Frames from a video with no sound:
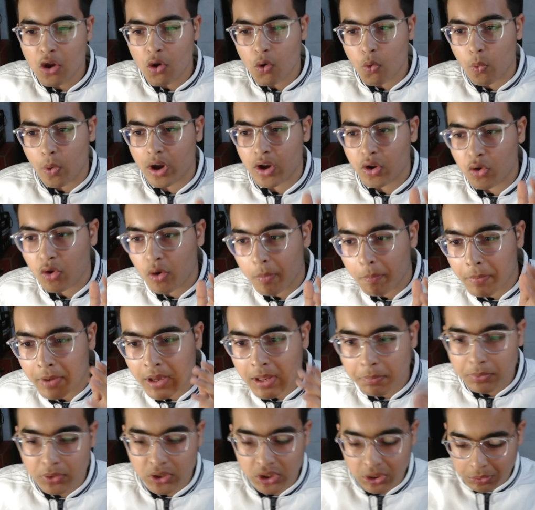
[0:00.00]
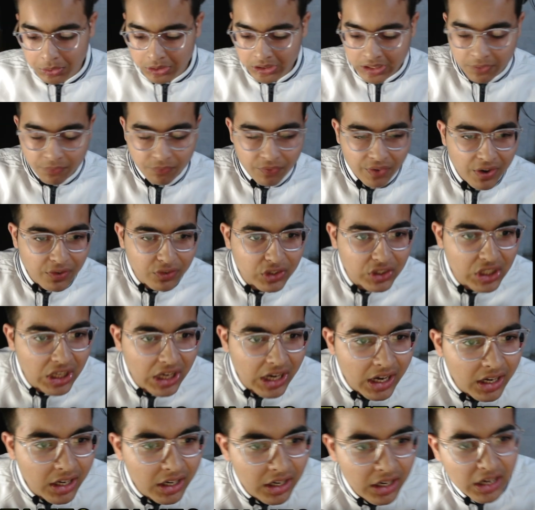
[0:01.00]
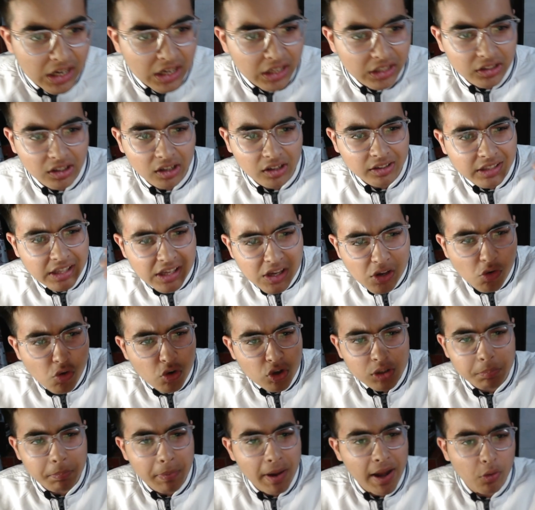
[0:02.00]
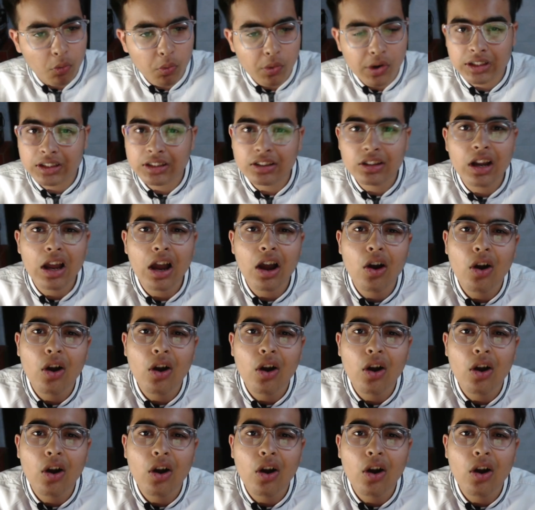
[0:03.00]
Well, you'll play bishop c5 check. The king was backwards.